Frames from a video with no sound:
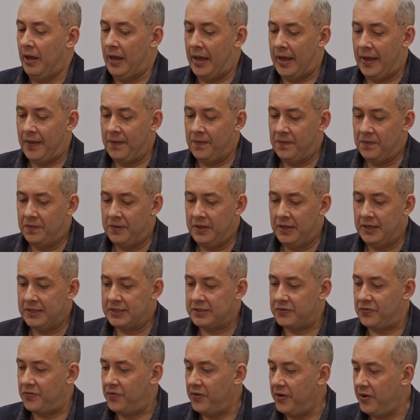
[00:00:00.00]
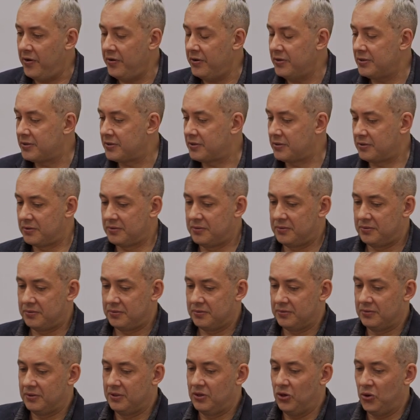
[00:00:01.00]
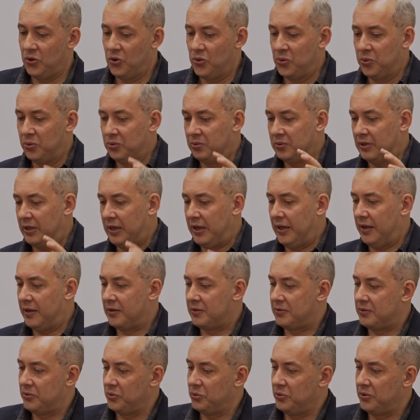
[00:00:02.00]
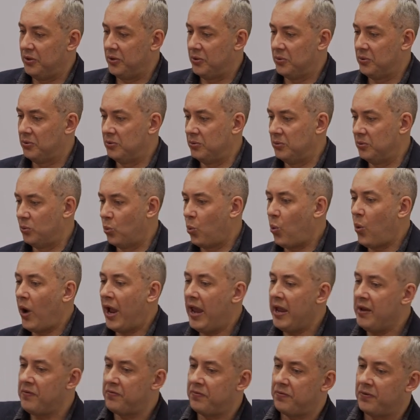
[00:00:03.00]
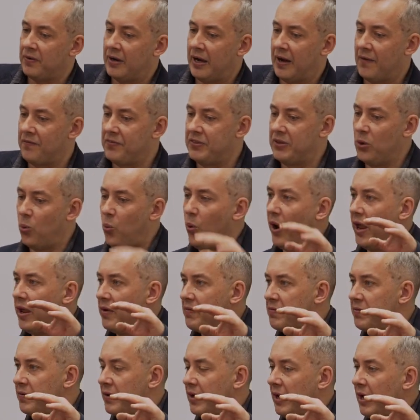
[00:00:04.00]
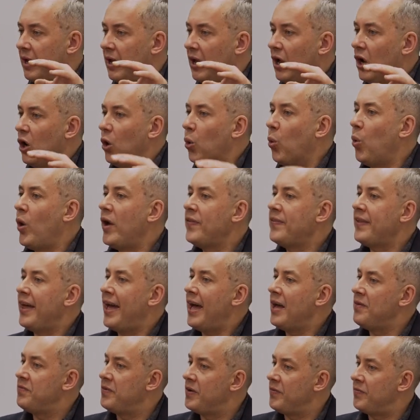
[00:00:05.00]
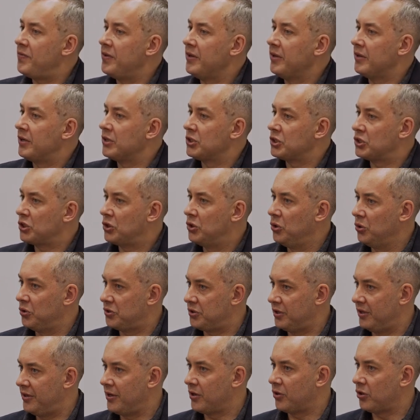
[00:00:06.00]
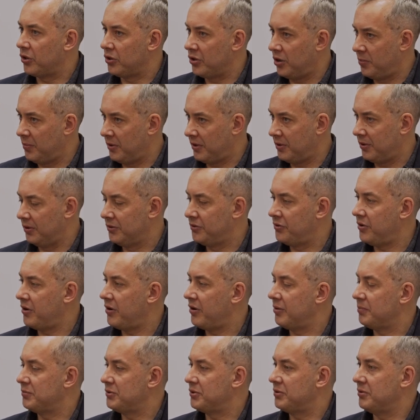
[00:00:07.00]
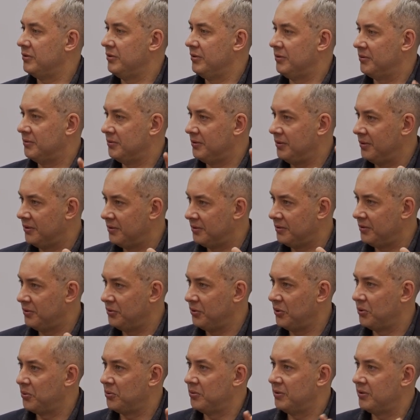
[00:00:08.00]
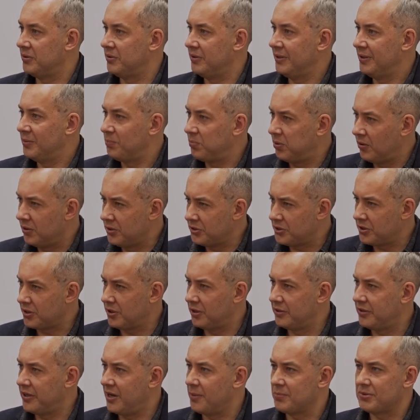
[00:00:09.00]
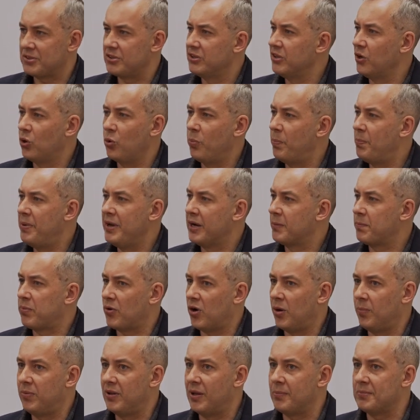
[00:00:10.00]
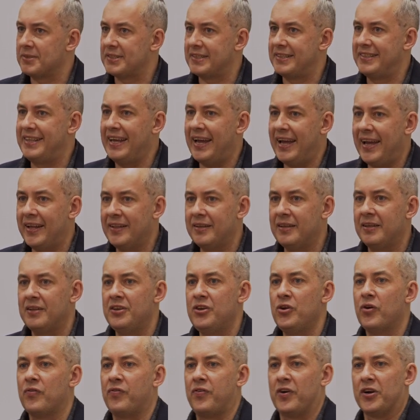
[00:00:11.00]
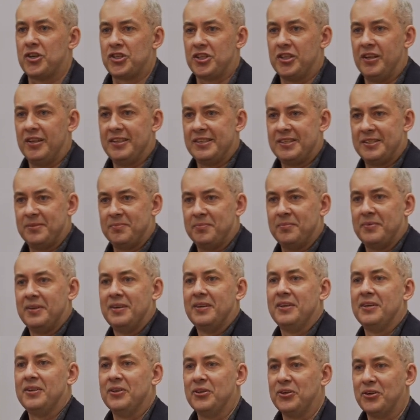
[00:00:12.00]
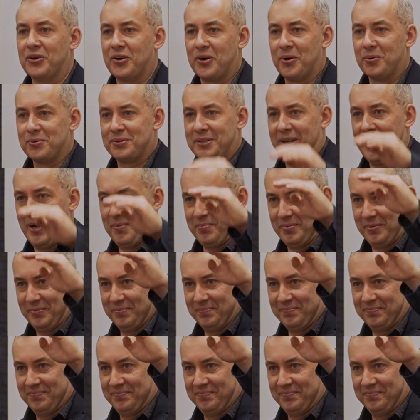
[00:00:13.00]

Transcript: And these theories go like, you know, wave after wave. When everything is good in economical terms, in, in you know, in, in political terms, no big problems, then neofunctionalism grows up.